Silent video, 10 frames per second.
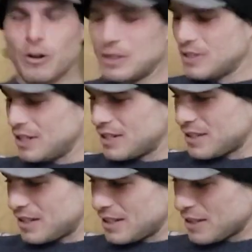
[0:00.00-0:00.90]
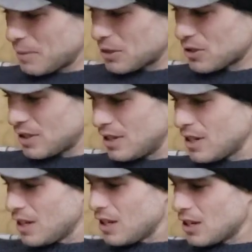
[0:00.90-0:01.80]
Always good to see, especially
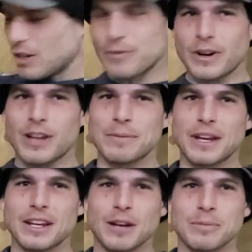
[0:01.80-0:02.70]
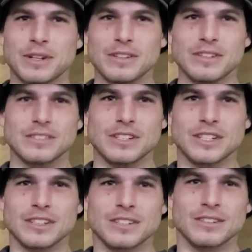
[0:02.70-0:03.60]
good for him getting up there this
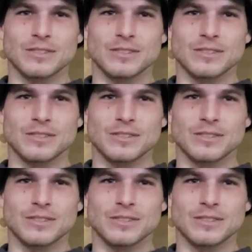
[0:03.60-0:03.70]
year.